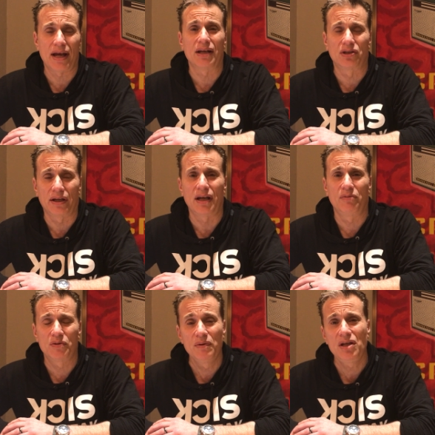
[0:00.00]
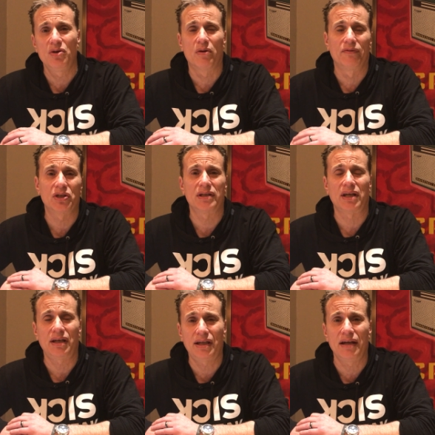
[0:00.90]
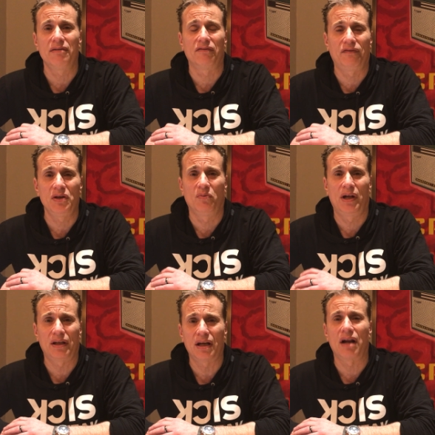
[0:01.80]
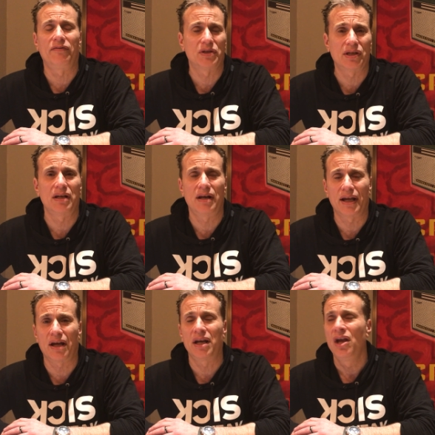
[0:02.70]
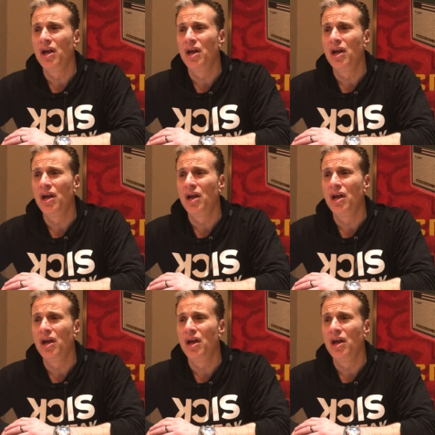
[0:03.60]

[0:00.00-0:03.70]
Actually, I was really nervous because I didn't feel well, and all of a sudden I got